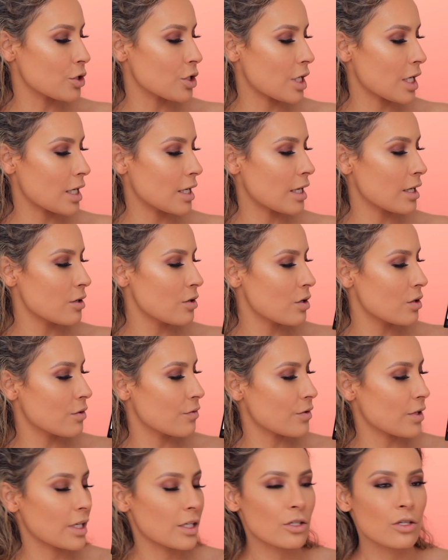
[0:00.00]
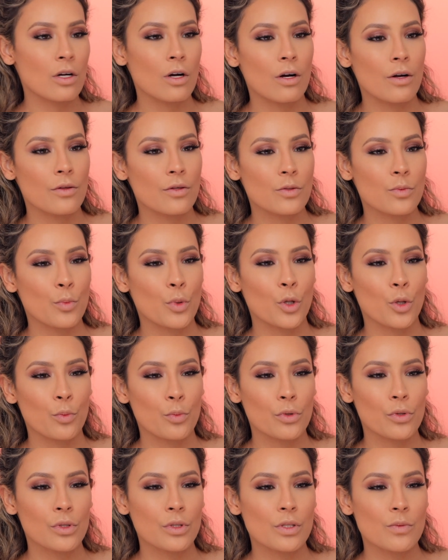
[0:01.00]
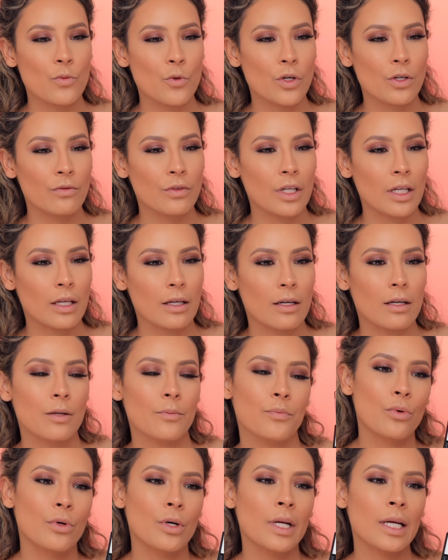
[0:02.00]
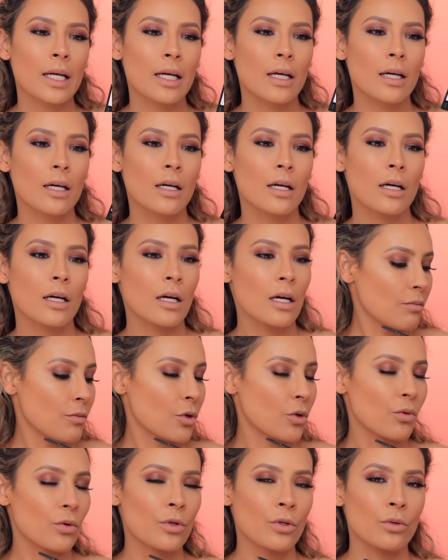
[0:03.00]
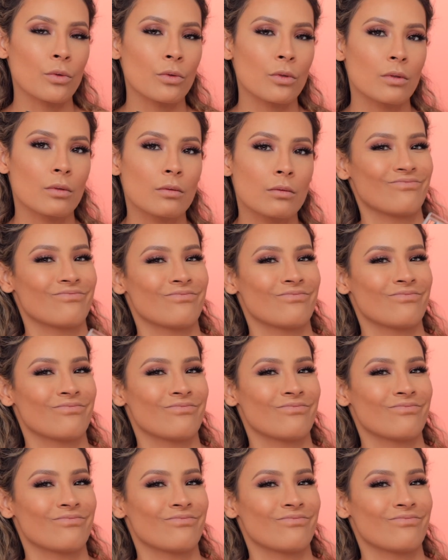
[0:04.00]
shade. I don't know if I should call this purple. It's more of like a brick maroon.